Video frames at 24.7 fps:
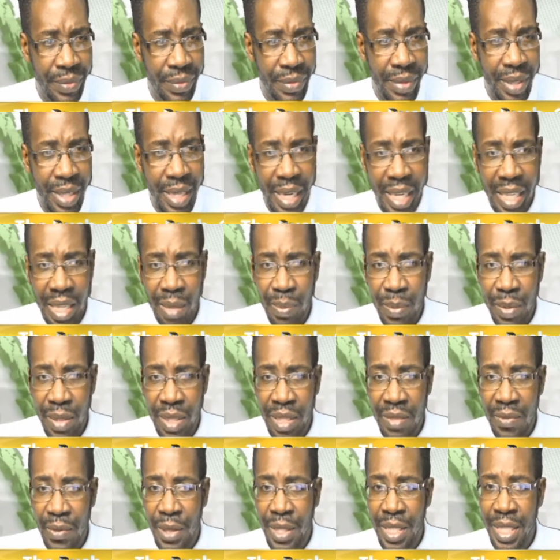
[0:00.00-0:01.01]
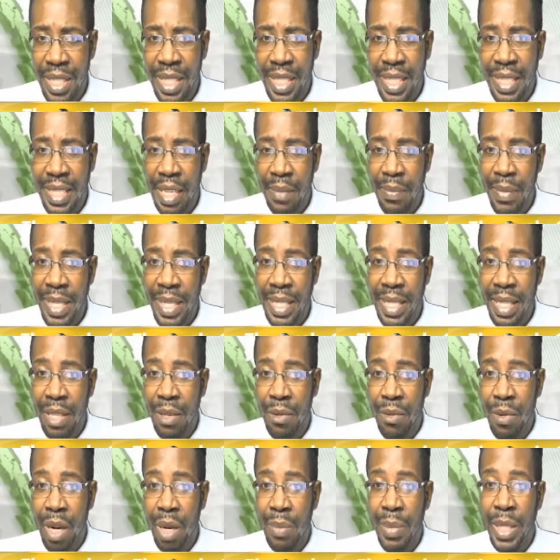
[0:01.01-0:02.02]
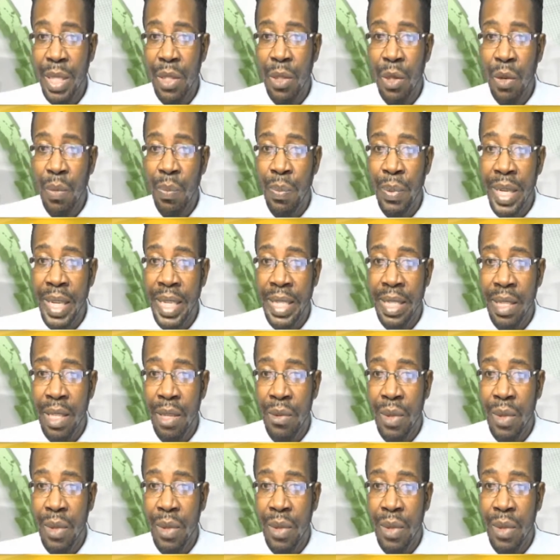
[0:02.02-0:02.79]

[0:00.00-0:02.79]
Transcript: Guyana Police Force in the statement said the robbery took place at